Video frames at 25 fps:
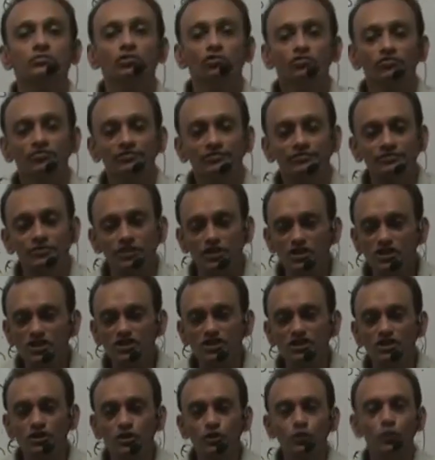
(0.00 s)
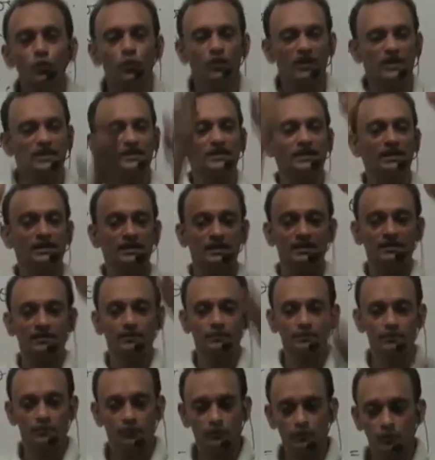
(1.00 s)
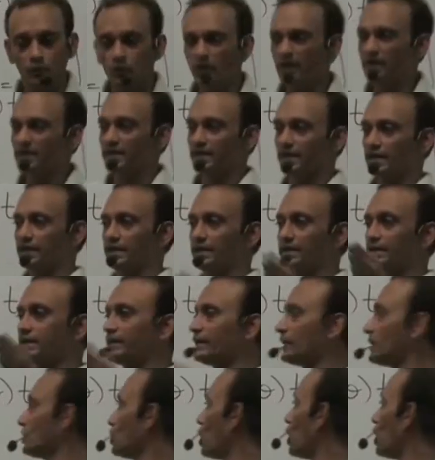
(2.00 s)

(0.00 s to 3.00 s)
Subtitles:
move just vertically. It will